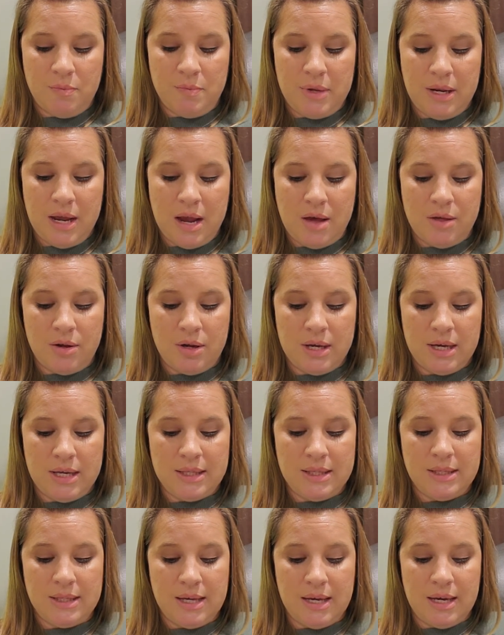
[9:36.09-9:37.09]
many other
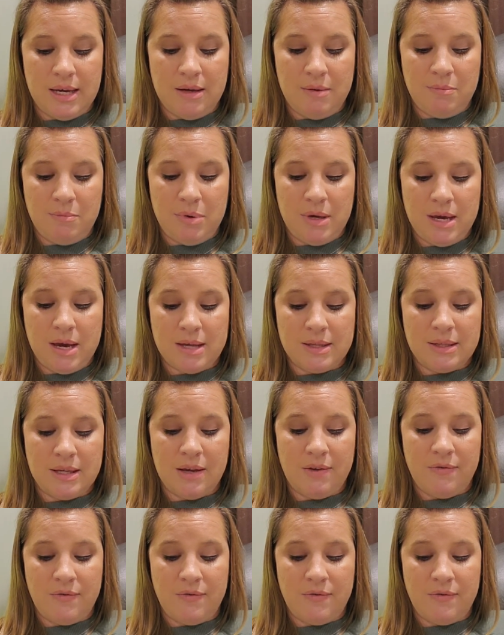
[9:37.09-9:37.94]
kids singing because he